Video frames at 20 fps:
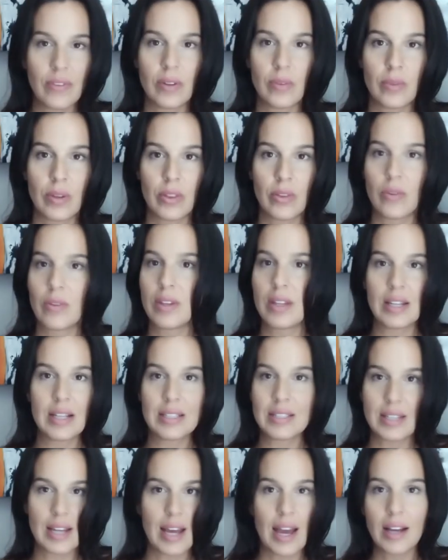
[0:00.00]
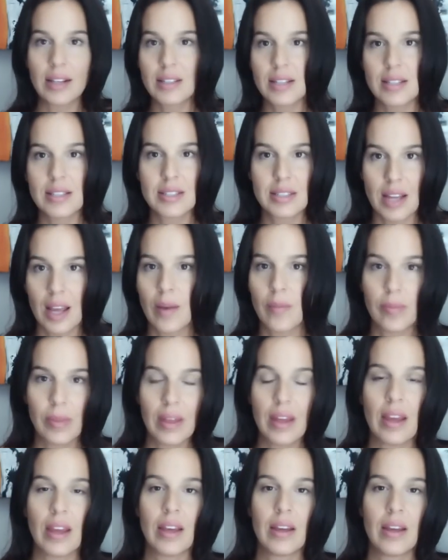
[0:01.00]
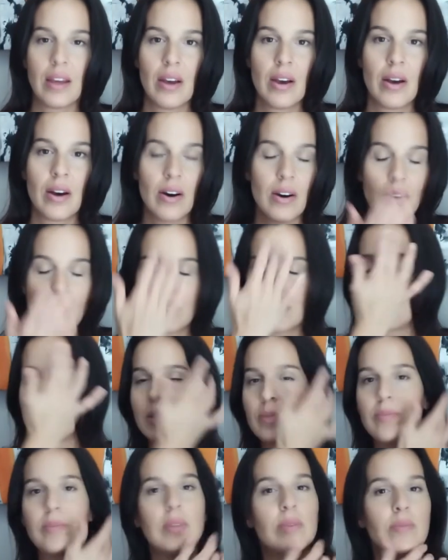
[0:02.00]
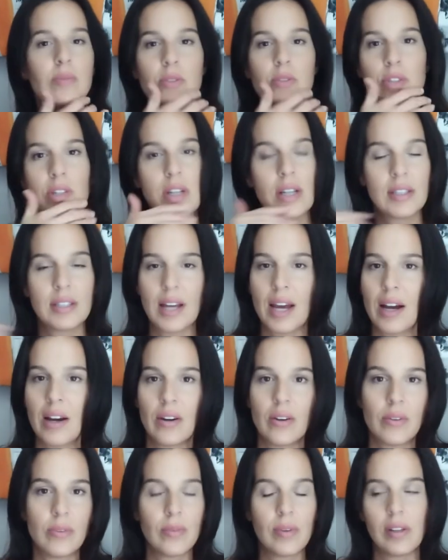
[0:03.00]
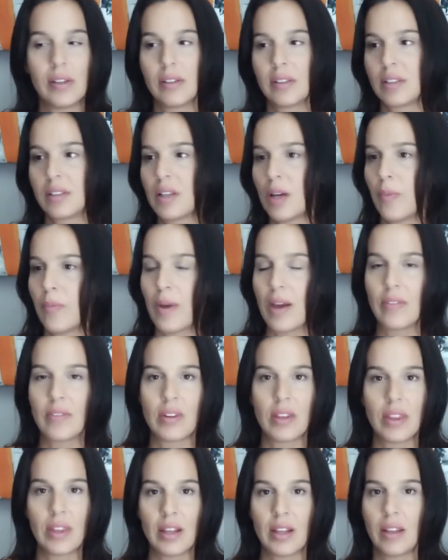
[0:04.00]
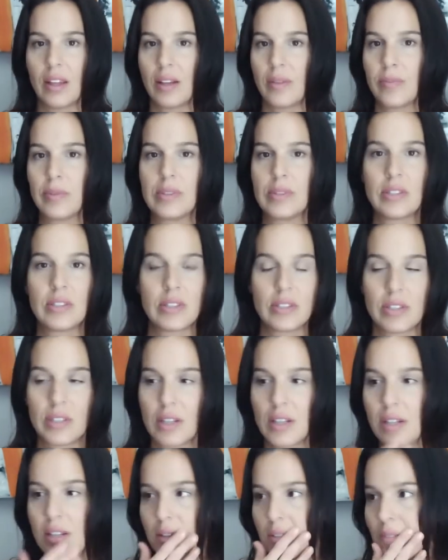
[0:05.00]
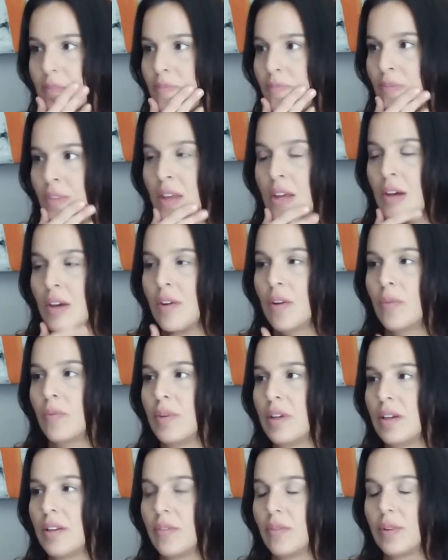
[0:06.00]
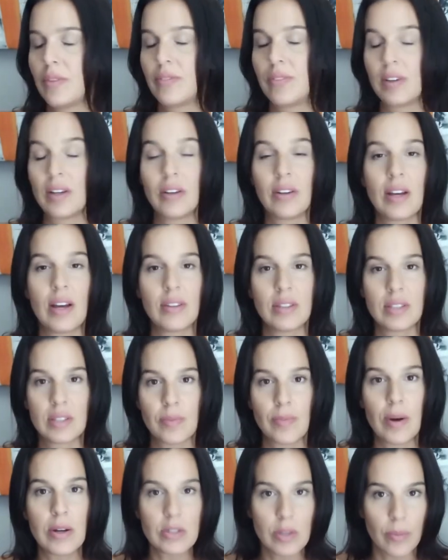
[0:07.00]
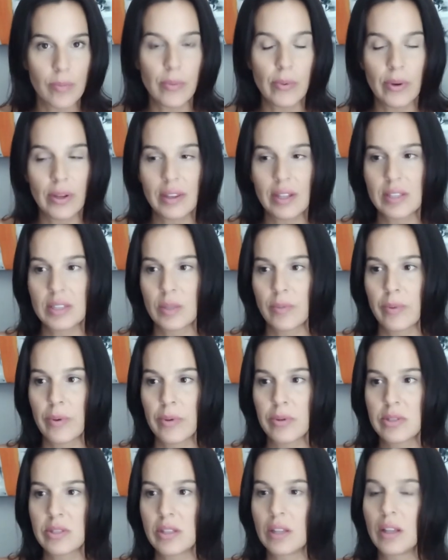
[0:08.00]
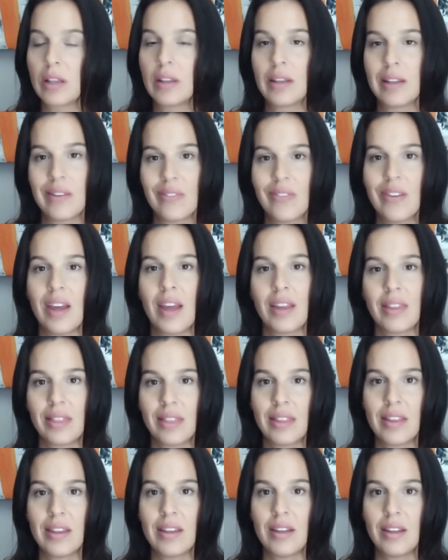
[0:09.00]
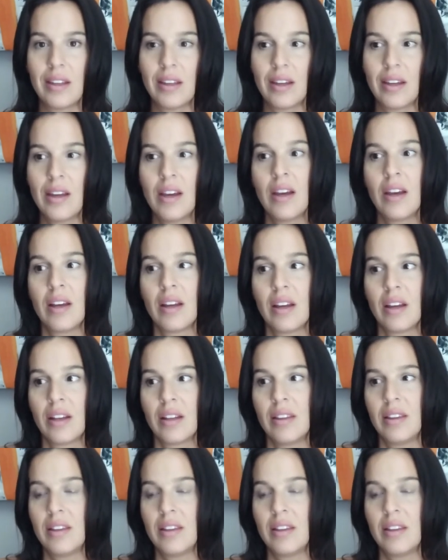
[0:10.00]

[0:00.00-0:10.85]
her boyfriend went through the exact same thing all the symptoms checked out. We looked up everything like physician and we, we figured out this pressure point that's supposed to alleviate the